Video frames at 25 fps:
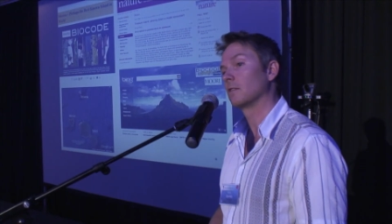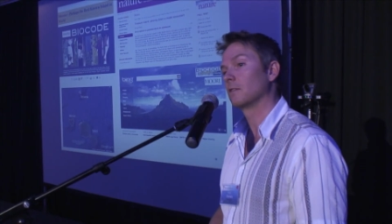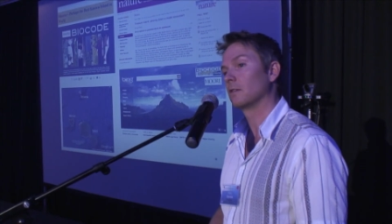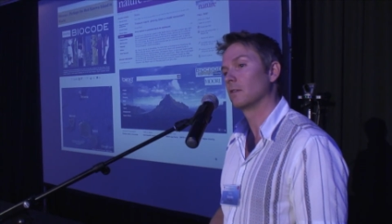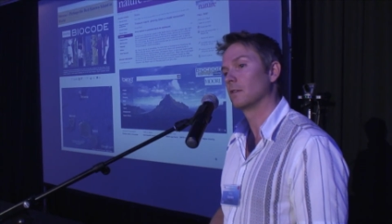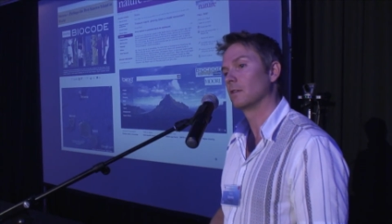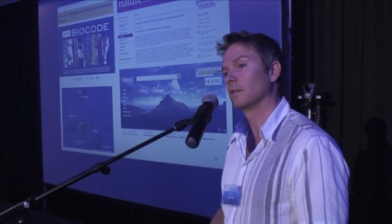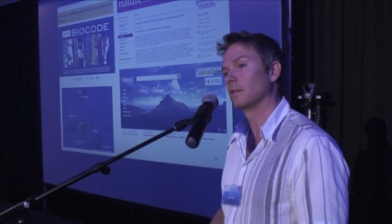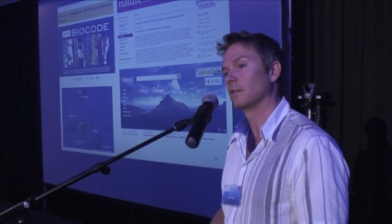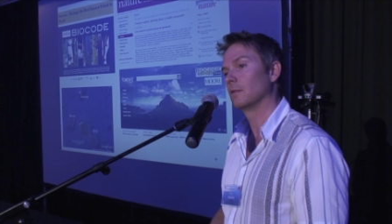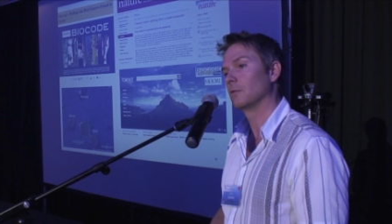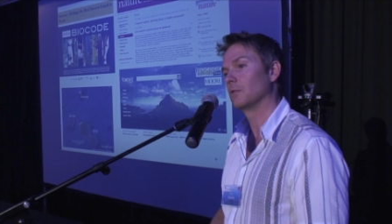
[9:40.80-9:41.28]

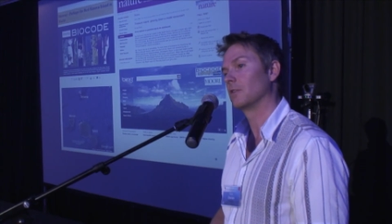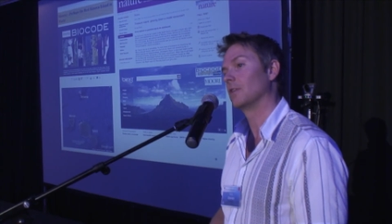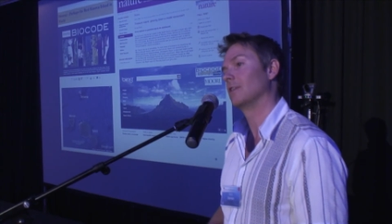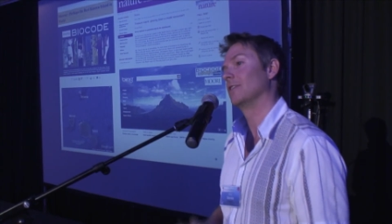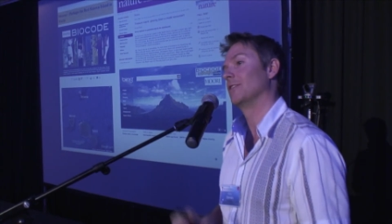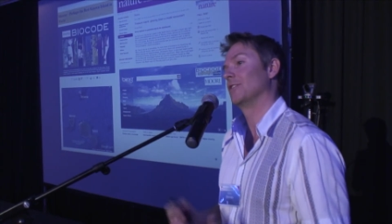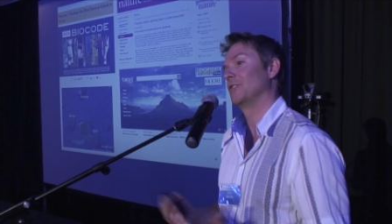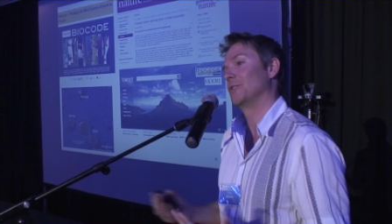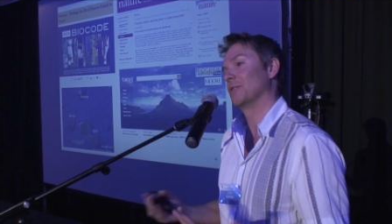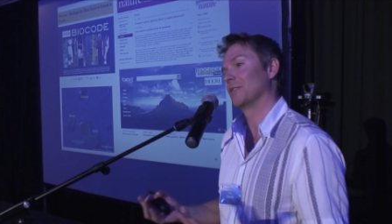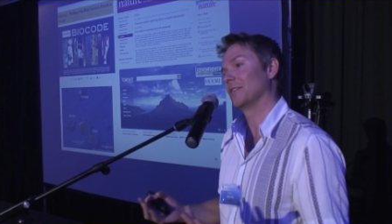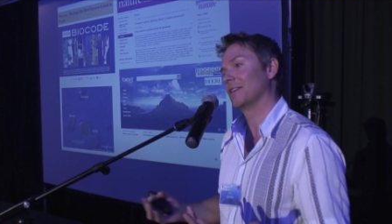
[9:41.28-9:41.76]
list, which
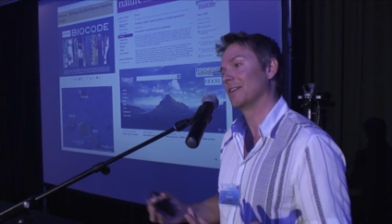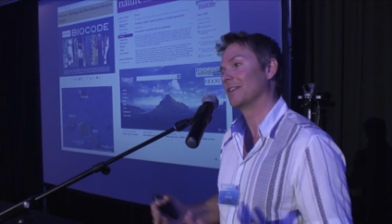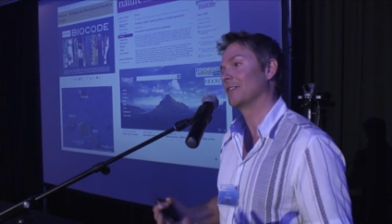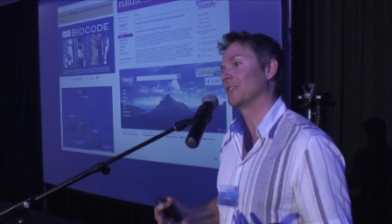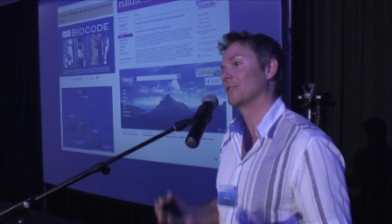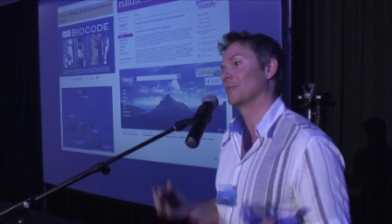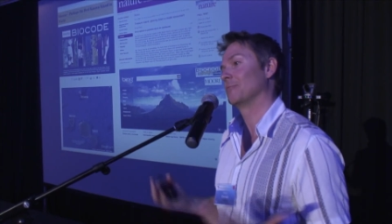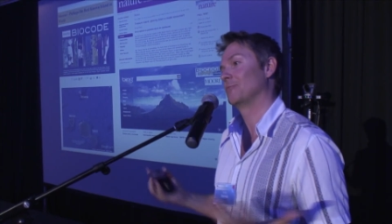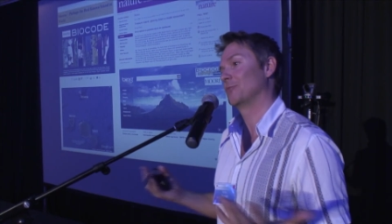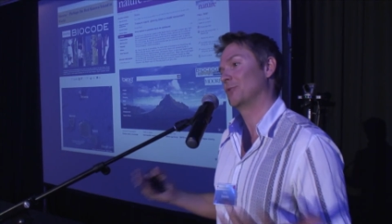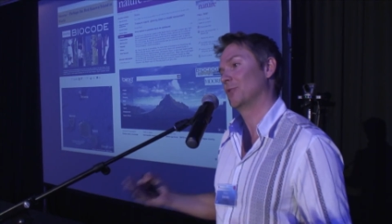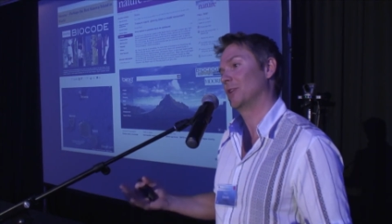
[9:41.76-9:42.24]
is, you'd think
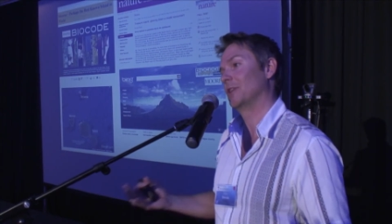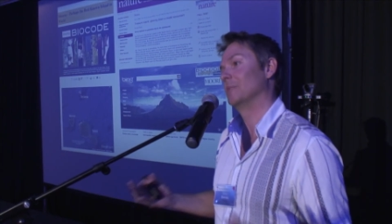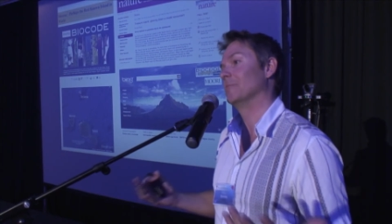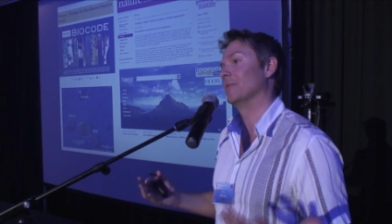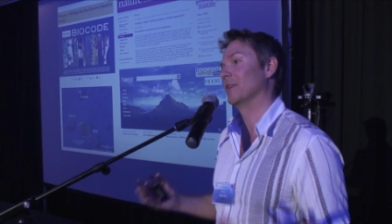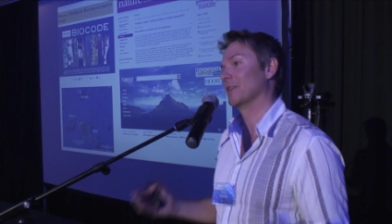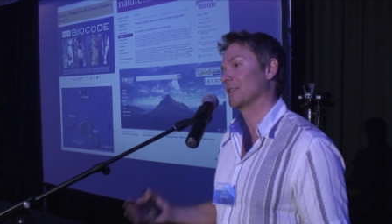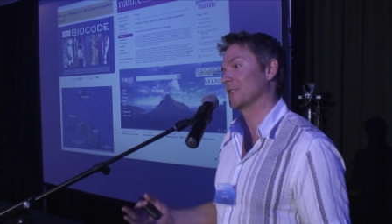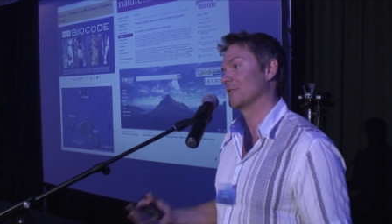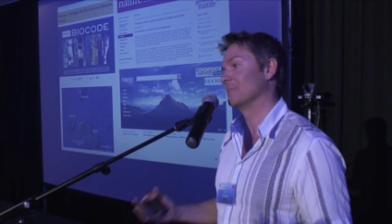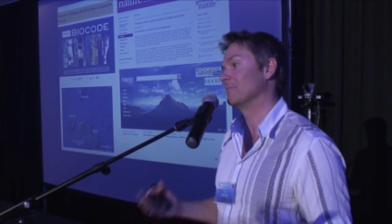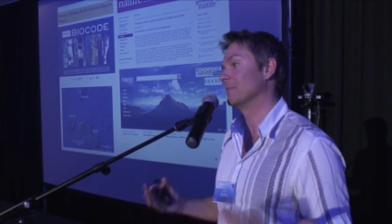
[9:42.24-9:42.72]
is pretty
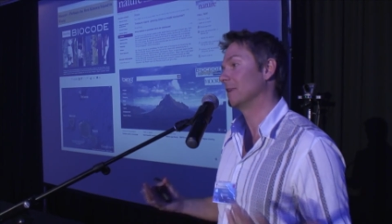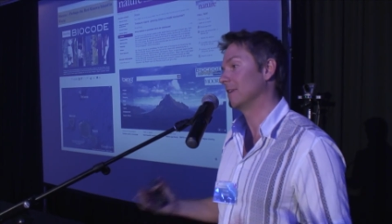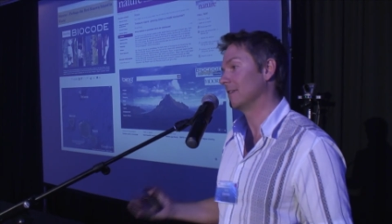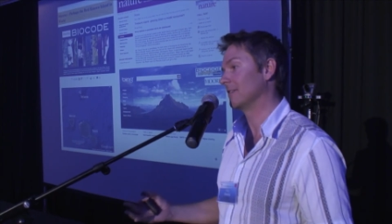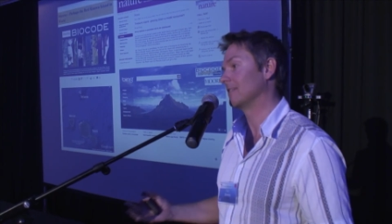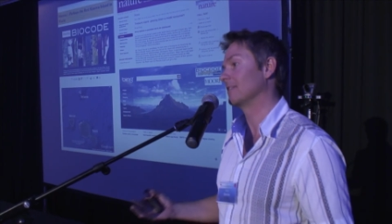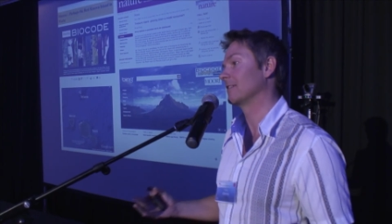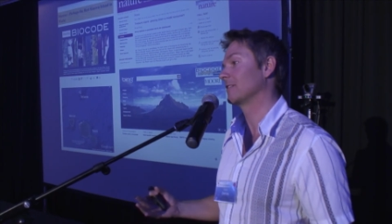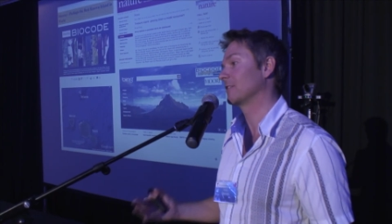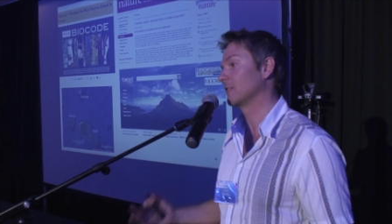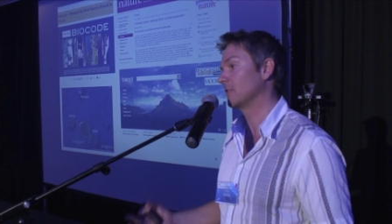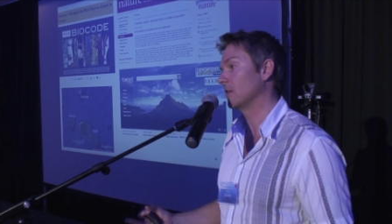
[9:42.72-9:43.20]
much
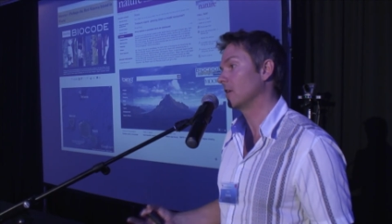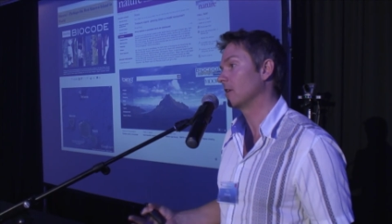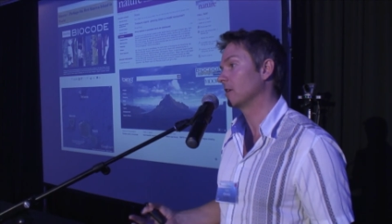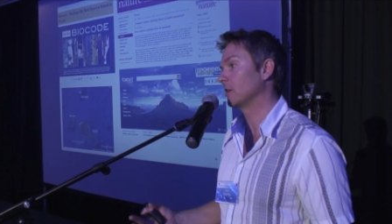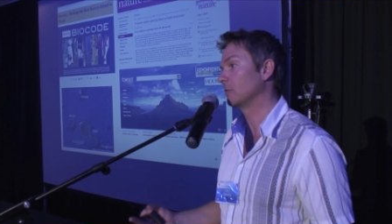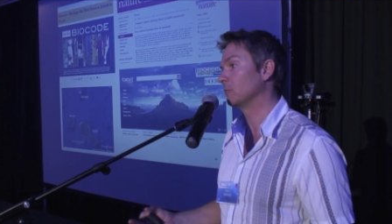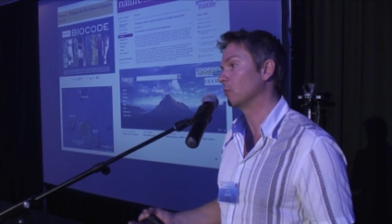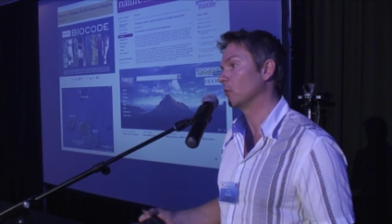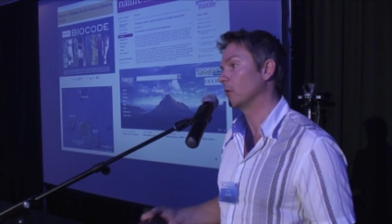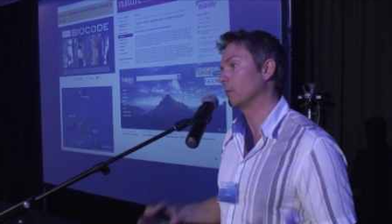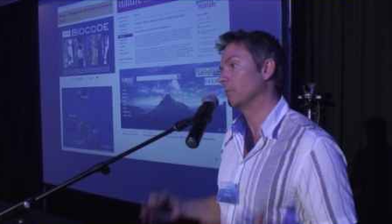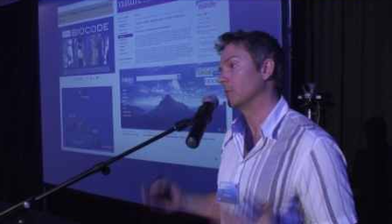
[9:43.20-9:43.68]
basic
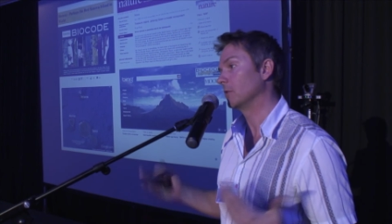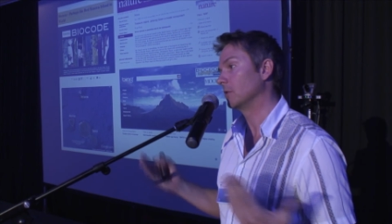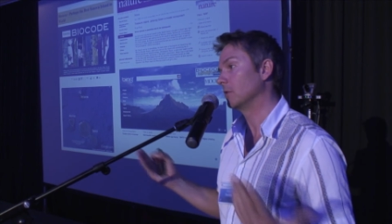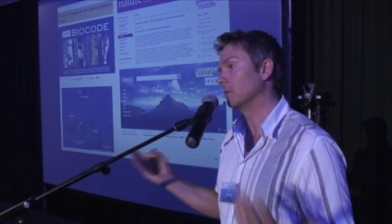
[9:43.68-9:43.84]
starting point,